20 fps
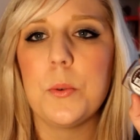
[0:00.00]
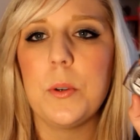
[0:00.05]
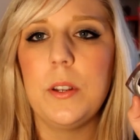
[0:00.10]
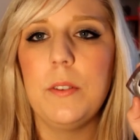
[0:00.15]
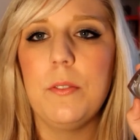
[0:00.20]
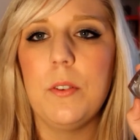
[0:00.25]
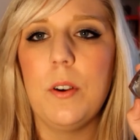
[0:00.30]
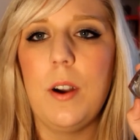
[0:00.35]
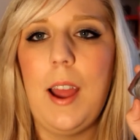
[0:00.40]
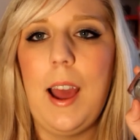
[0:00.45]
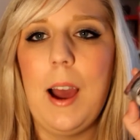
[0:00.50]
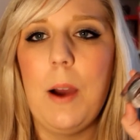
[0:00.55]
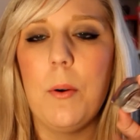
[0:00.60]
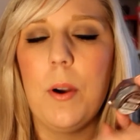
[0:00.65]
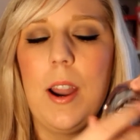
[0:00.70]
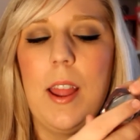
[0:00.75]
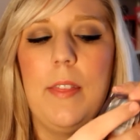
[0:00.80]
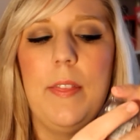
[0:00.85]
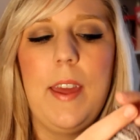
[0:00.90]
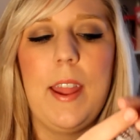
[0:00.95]
24 hour,
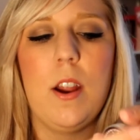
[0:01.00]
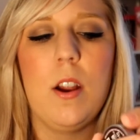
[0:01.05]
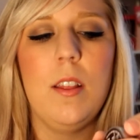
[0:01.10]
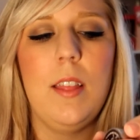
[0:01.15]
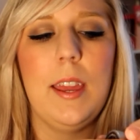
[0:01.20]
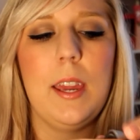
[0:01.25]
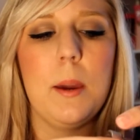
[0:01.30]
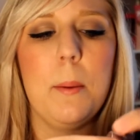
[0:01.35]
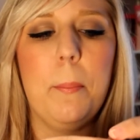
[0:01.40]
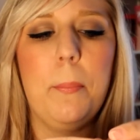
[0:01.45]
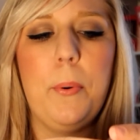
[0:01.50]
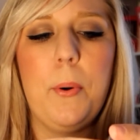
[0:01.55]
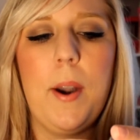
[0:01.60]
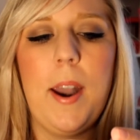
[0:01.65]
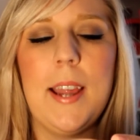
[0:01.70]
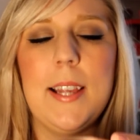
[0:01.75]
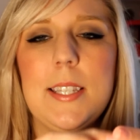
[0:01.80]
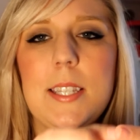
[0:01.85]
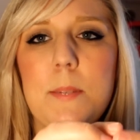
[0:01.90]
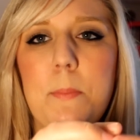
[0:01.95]
and they are like a
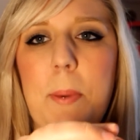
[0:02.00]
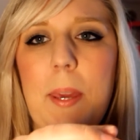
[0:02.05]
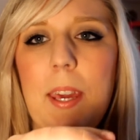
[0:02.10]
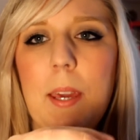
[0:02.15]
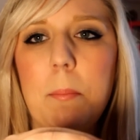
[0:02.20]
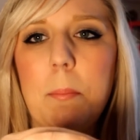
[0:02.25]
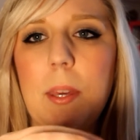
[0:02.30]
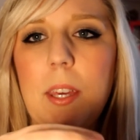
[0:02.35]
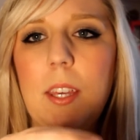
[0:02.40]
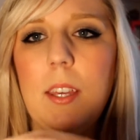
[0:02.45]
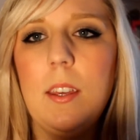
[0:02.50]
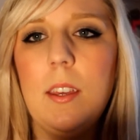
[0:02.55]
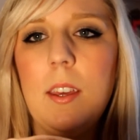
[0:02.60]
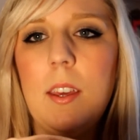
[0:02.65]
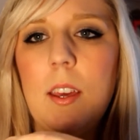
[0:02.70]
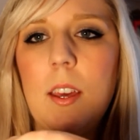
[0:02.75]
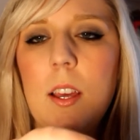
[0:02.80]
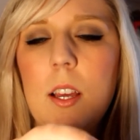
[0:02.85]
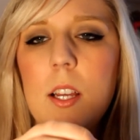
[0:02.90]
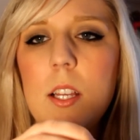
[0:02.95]
pressed pigment,
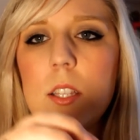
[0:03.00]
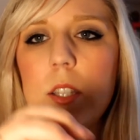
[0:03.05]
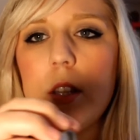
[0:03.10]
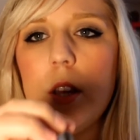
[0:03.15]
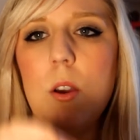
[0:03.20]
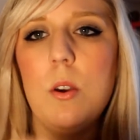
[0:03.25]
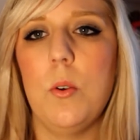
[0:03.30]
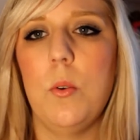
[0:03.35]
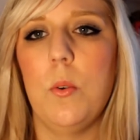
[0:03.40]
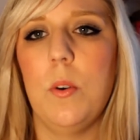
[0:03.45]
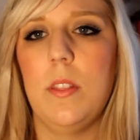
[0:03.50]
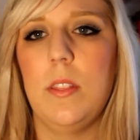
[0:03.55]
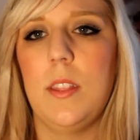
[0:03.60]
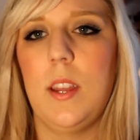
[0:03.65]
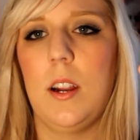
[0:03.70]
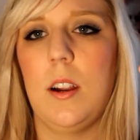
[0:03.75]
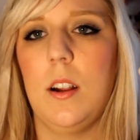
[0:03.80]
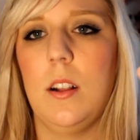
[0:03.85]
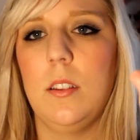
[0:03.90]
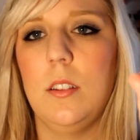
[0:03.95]
so
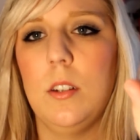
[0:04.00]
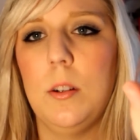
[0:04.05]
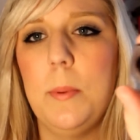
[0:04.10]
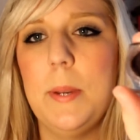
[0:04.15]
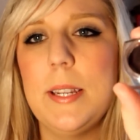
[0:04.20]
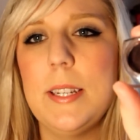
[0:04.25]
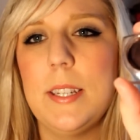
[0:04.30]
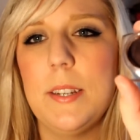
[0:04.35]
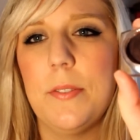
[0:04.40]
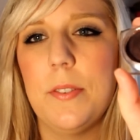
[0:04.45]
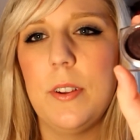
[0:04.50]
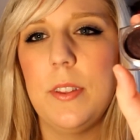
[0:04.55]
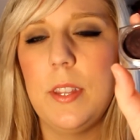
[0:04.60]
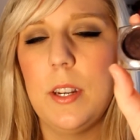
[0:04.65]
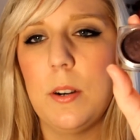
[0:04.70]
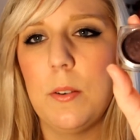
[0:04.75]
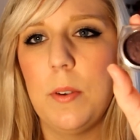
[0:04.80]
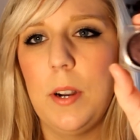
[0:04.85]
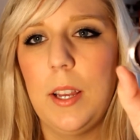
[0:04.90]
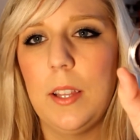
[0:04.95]
they're a little bit different than
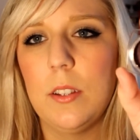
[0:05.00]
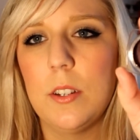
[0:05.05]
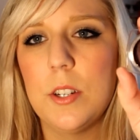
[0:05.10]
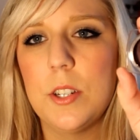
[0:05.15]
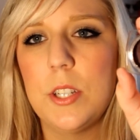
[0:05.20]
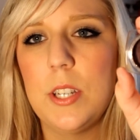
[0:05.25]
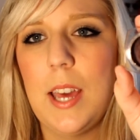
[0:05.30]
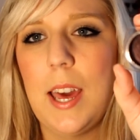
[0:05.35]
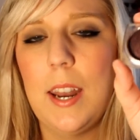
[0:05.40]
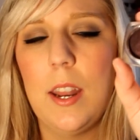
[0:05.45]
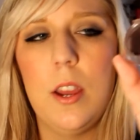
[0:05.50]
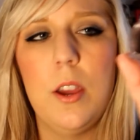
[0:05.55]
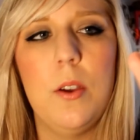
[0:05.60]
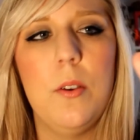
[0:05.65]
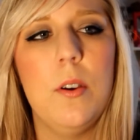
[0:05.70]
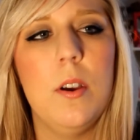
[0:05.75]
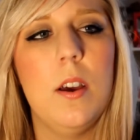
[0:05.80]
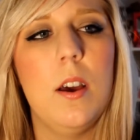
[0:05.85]
a regular shadow.